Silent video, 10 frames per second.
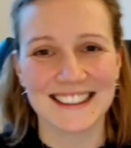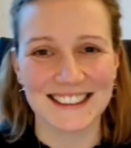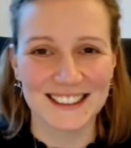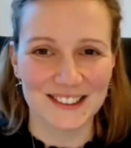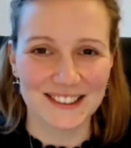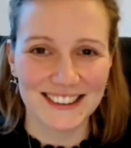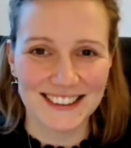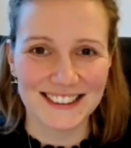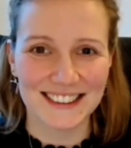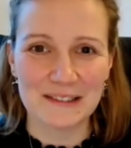And so
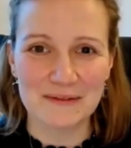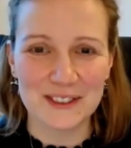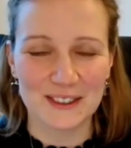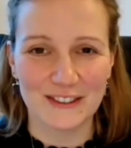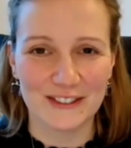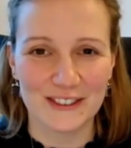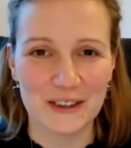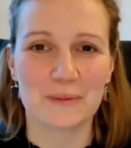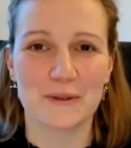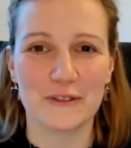it's sort
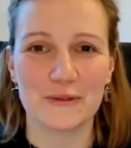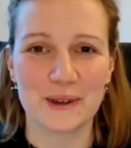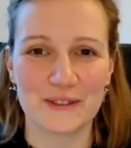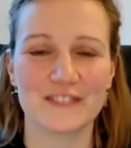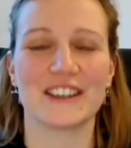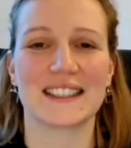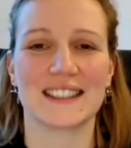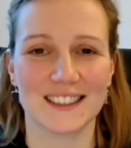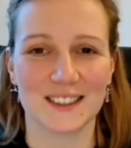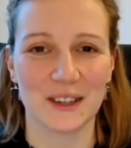of, before we even
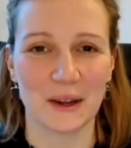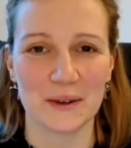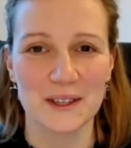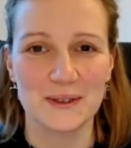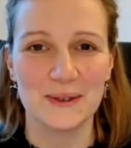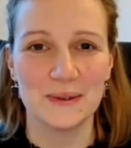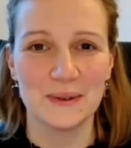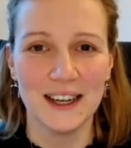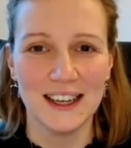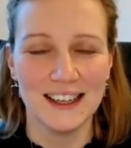invested, it turned into